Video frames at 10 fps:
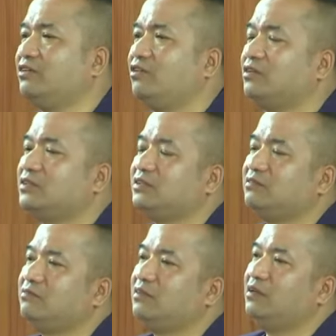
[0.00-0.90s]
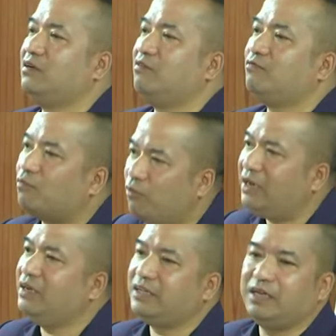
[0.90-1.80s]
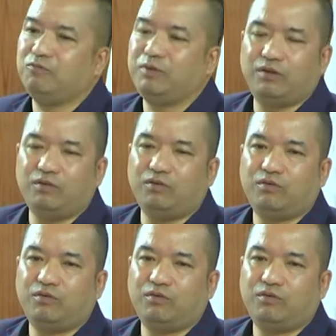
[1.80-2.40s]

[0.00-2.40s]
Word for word: drugs. From where it came, we don't know.